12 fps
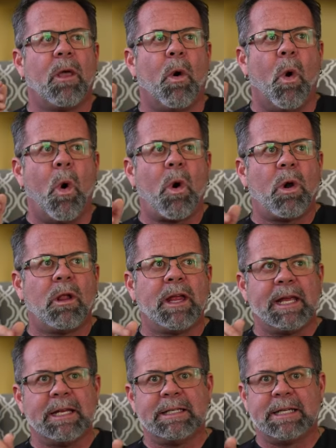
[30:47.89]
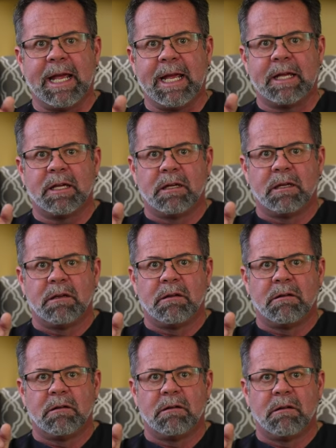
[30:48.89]
Oral intake
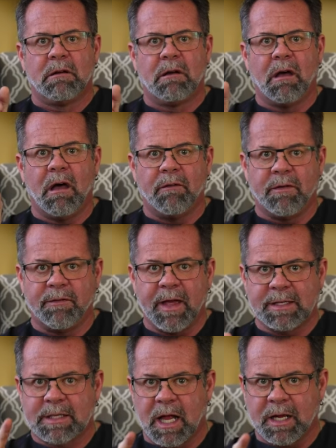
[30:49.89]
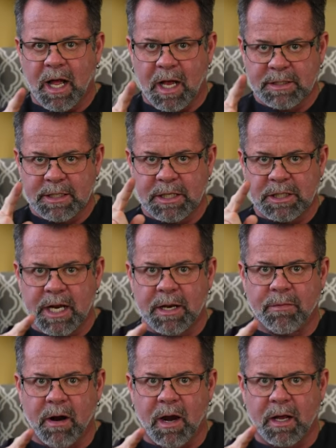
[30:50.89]
of advanced glycosylation
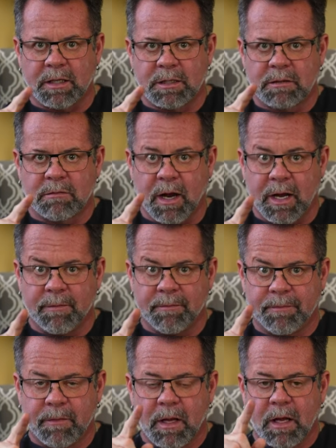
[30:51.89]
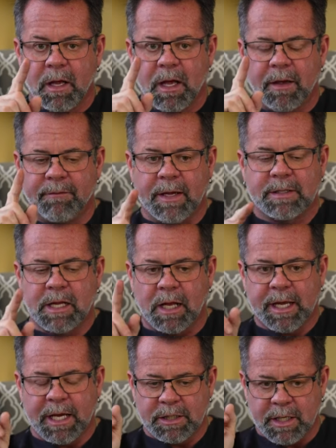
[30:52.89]
end products, right? Advanced
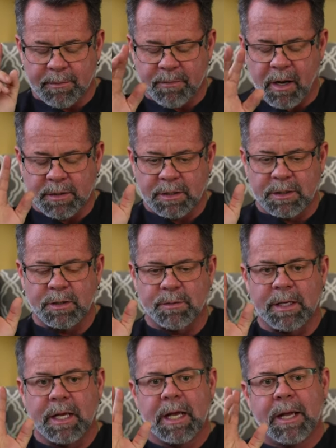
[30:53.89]
glycation end products, excuse me.